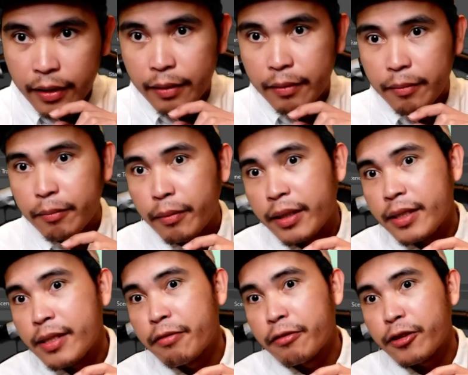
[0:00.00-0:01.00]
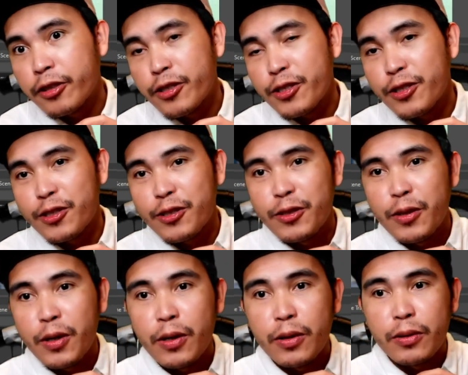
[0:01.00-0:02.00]
uh, my first
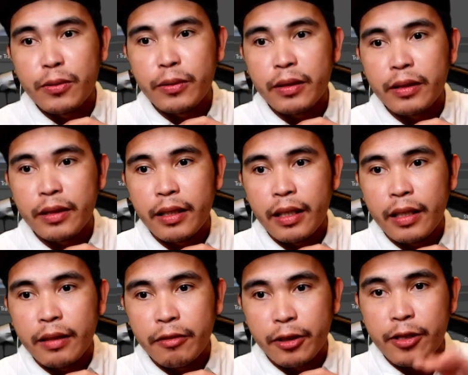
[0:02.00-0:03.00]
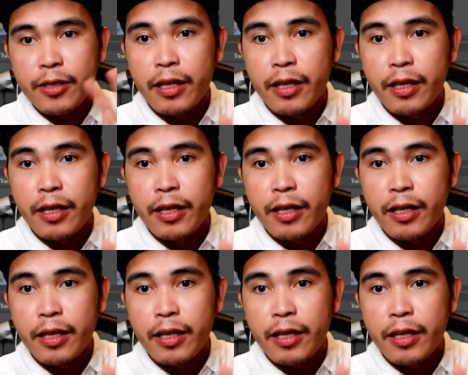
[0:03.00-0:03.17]
snow, for